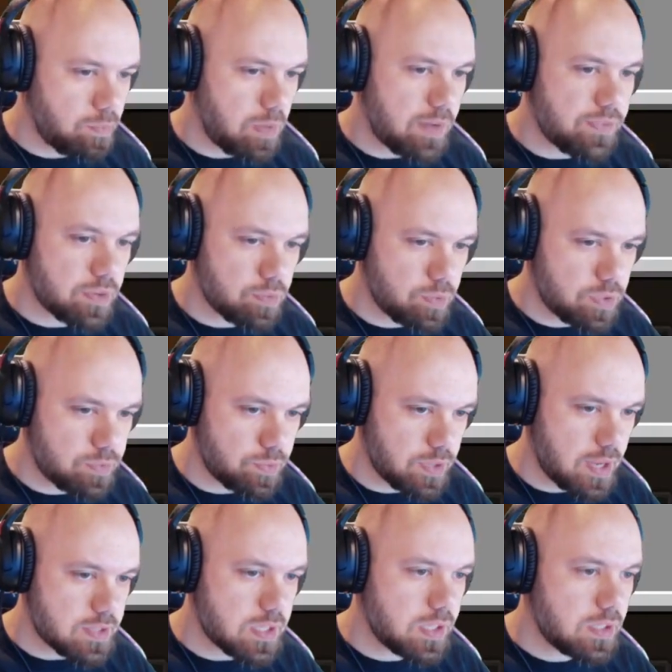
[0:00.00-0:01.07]
effort was for
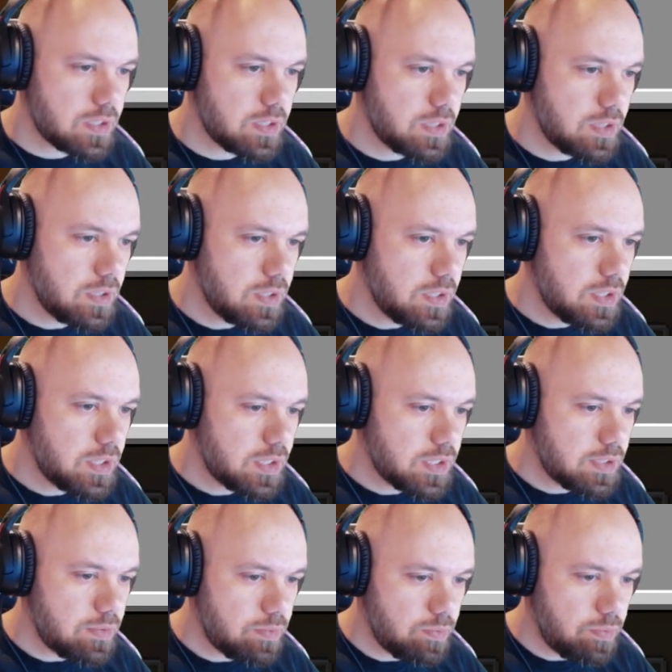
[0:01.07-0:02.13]
nothing.
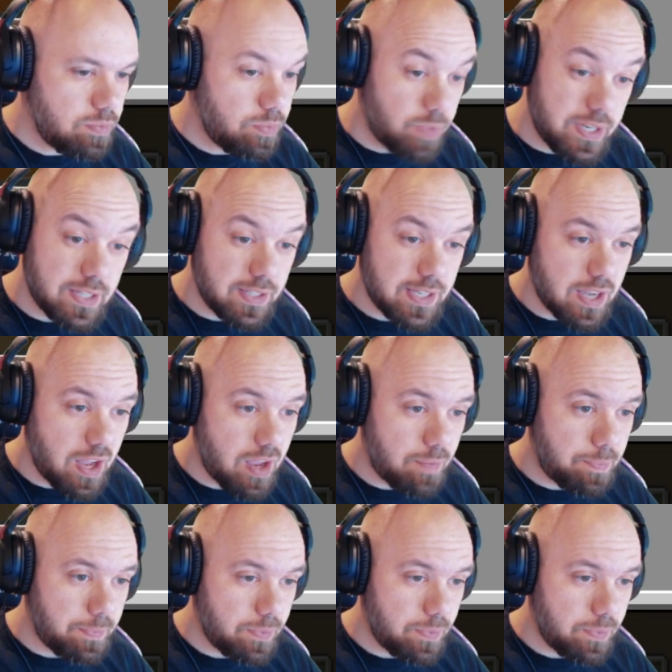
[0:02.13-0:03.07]
Really hop